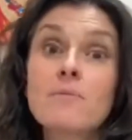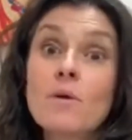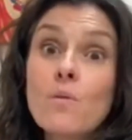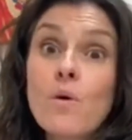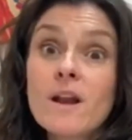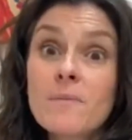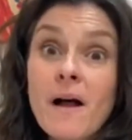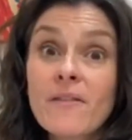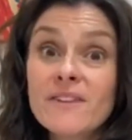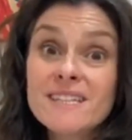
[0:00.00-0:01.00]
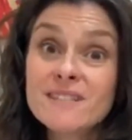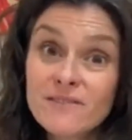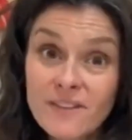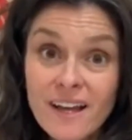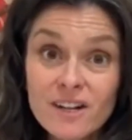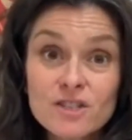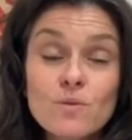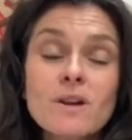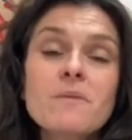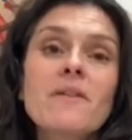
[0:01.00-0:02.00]
But what about these flares?
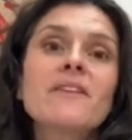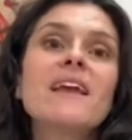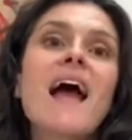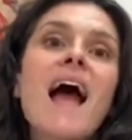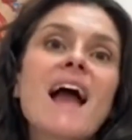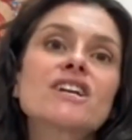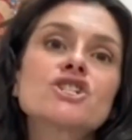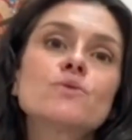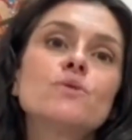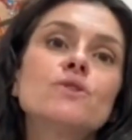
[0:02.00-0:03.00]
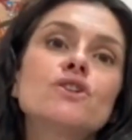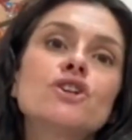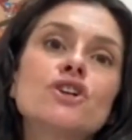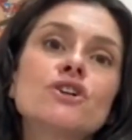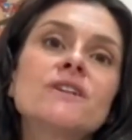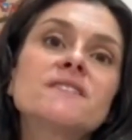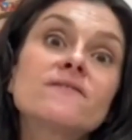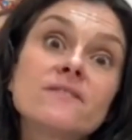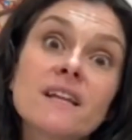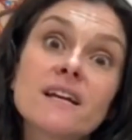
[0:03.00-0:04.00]
What about the actual current
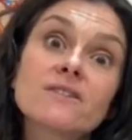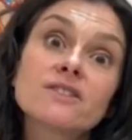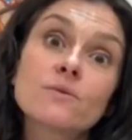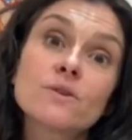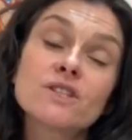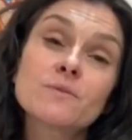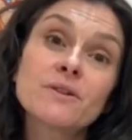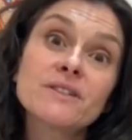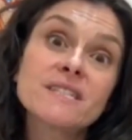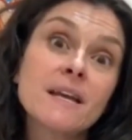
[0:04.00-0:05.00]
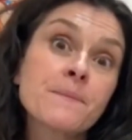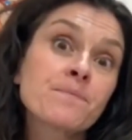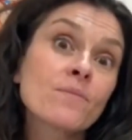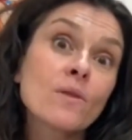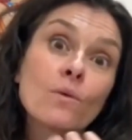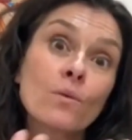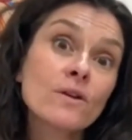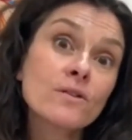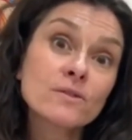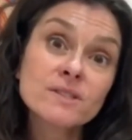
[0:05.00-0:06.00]
flares that we're experiencing? Where
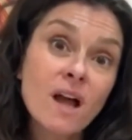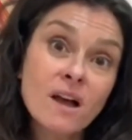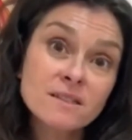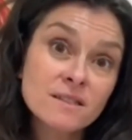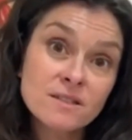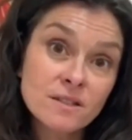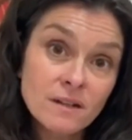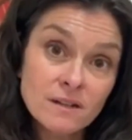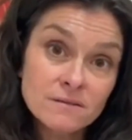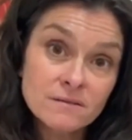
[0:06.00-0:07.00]
do those toxins go?